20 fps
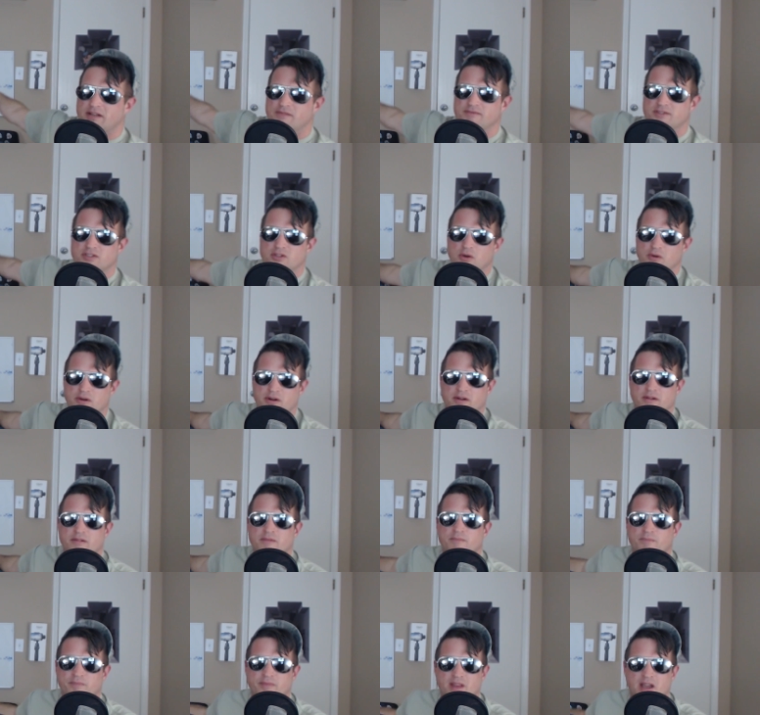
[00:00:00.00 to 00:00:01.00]
Stoner.
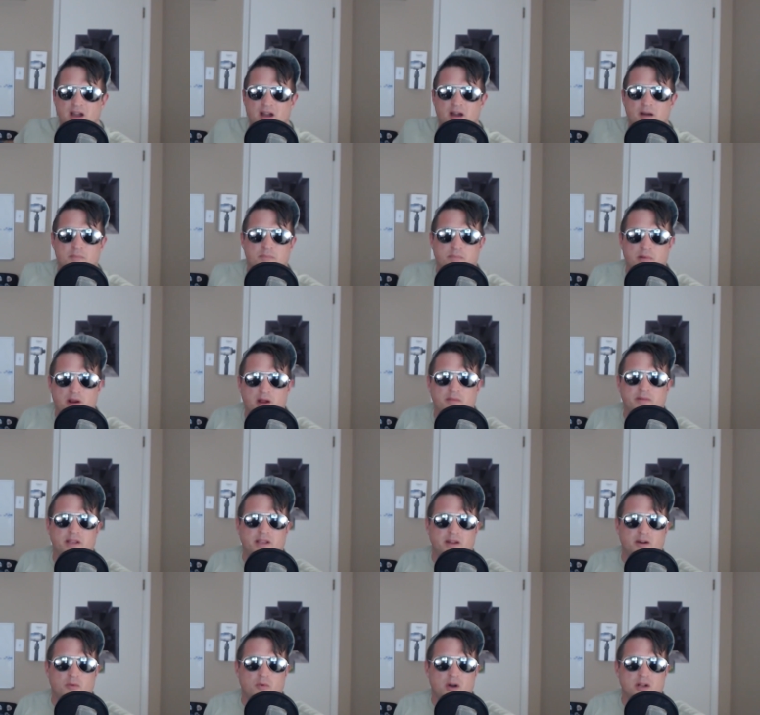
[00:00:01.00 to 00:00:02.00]
I'm probably
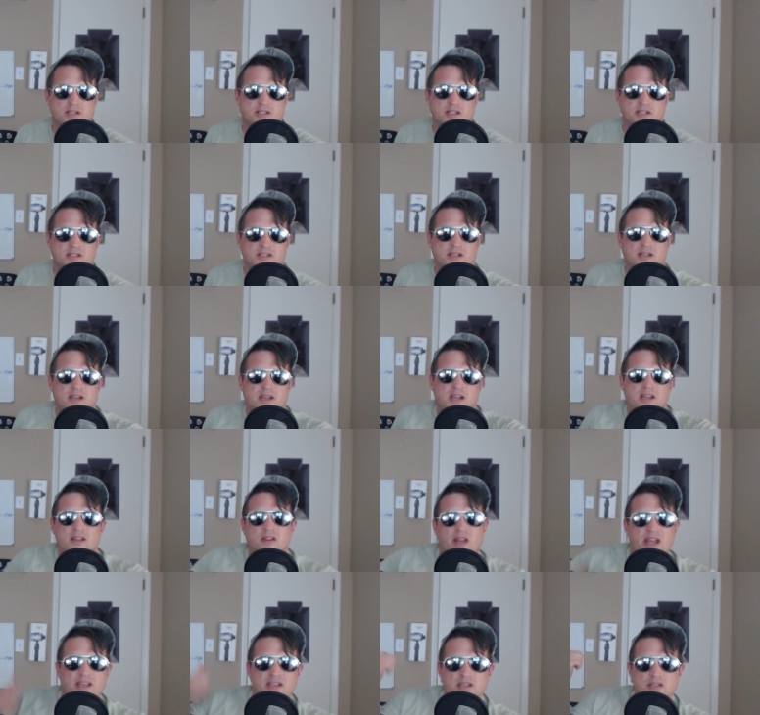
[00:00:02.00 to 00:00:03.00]
gonna watch this.
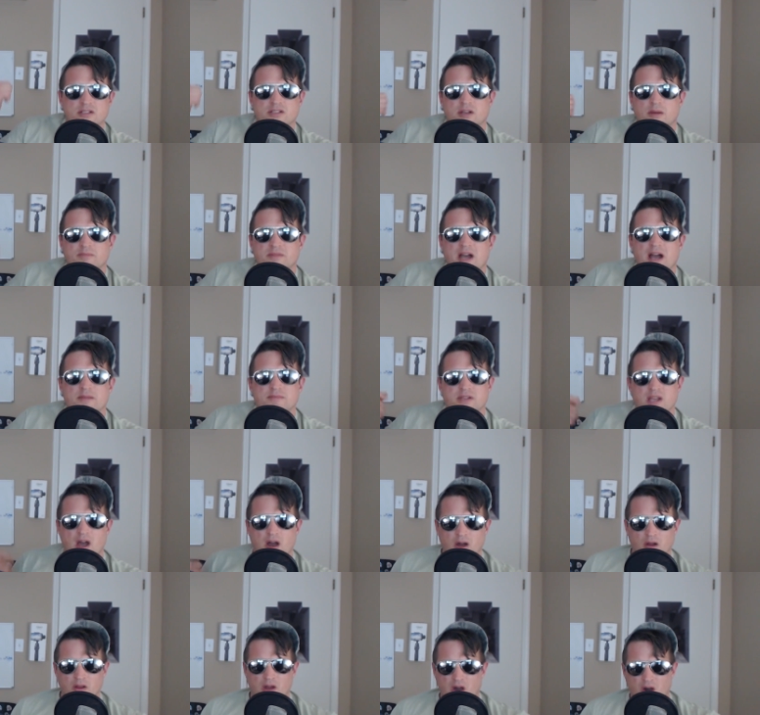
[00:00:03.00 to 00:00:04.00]
Like sometimes
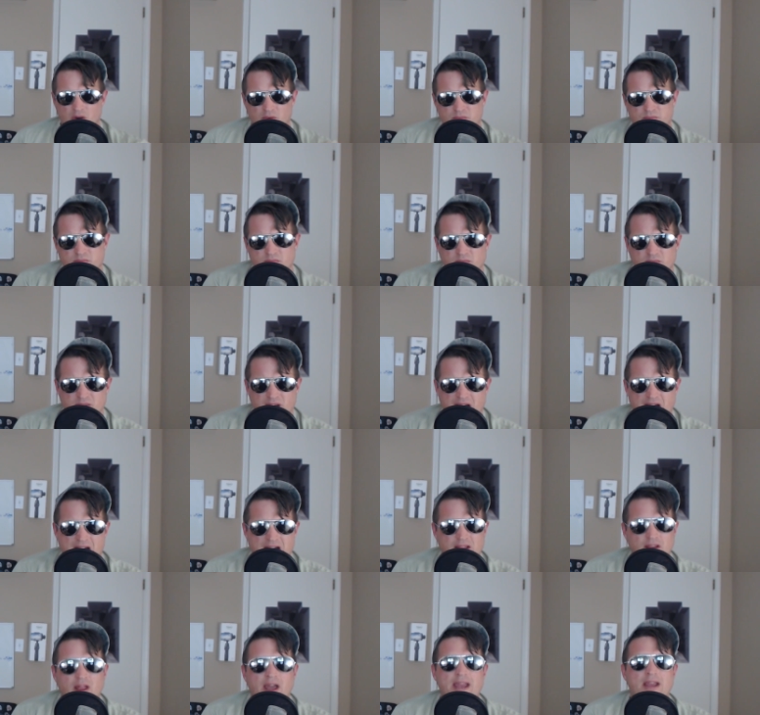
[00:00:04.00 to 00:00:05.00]
I'll, I'll I
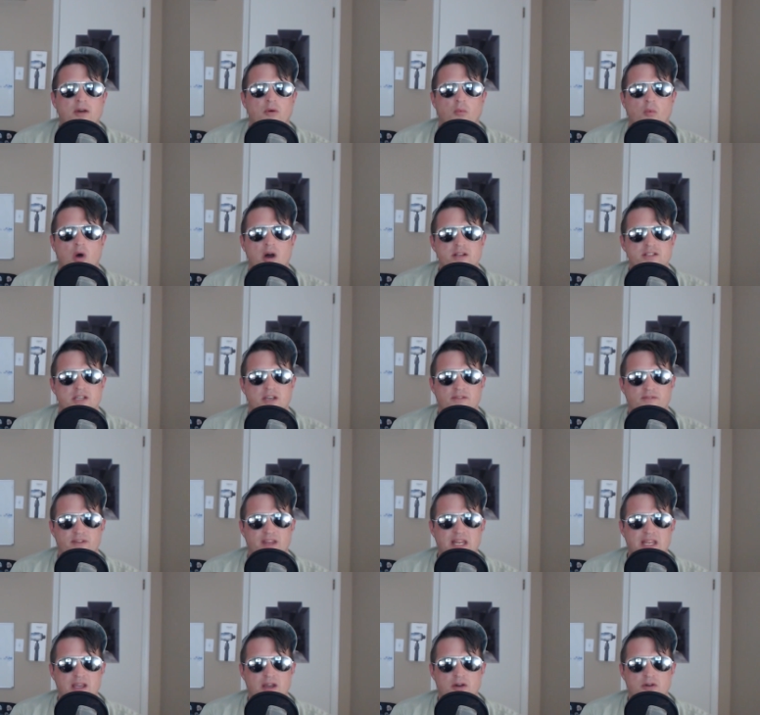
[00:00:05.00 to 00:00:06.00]
like watching
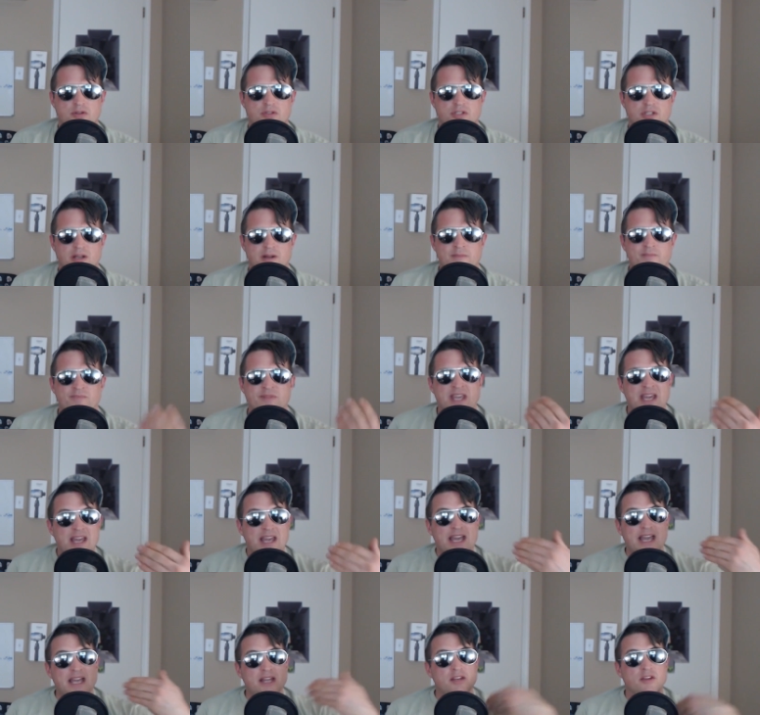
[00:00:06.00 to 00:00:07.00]
videos,
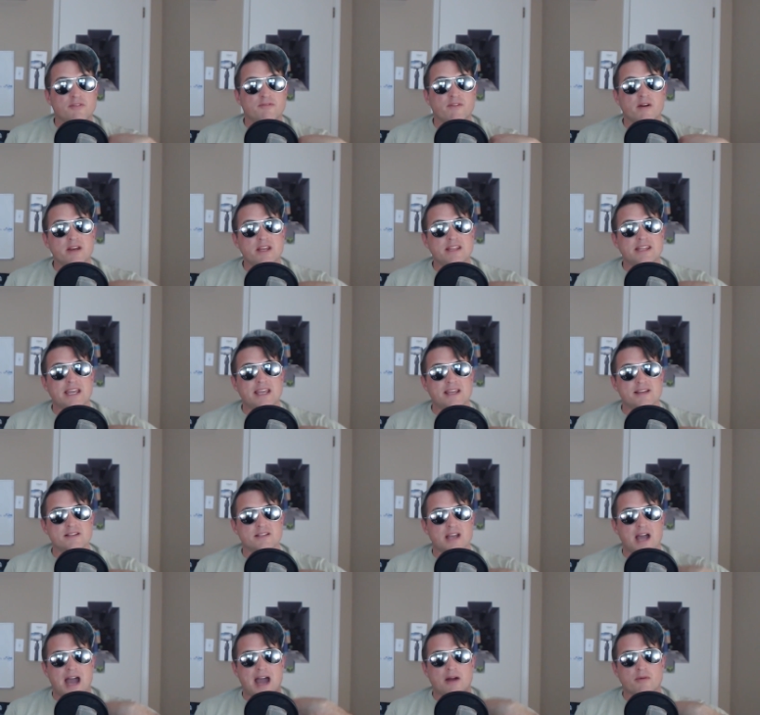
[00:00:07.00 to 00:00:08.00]
and the funny thing is
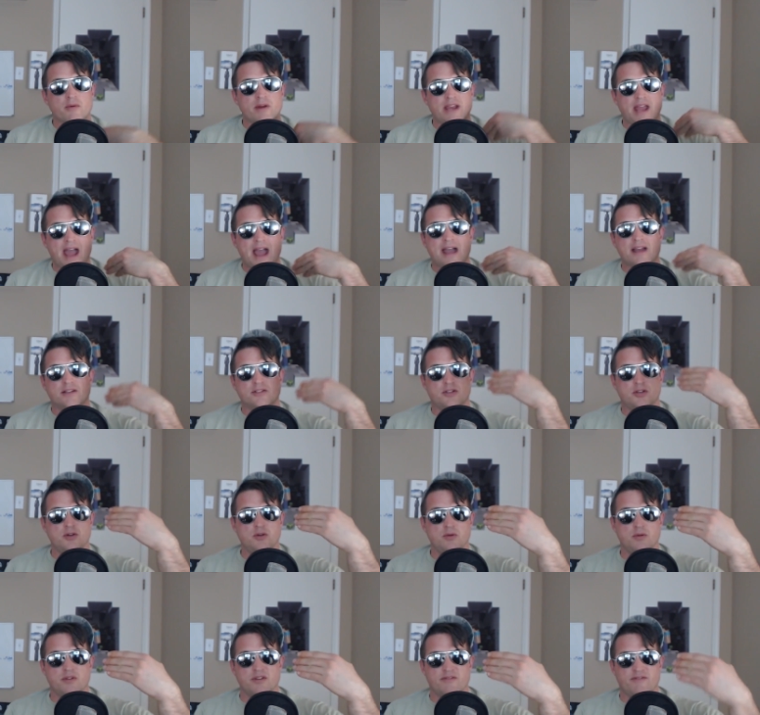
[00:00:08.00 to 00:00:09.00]
I react
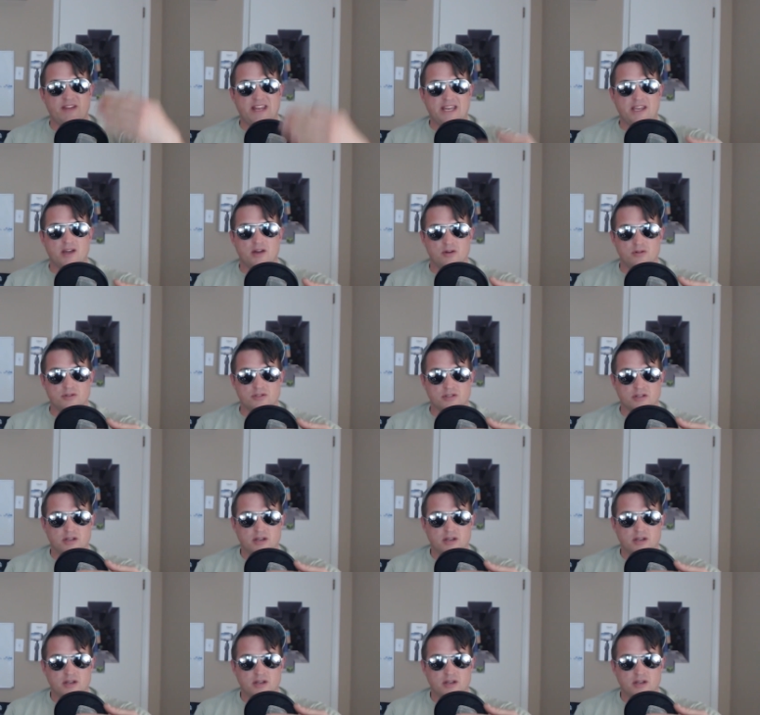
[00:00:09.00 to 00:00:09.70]
to the videos.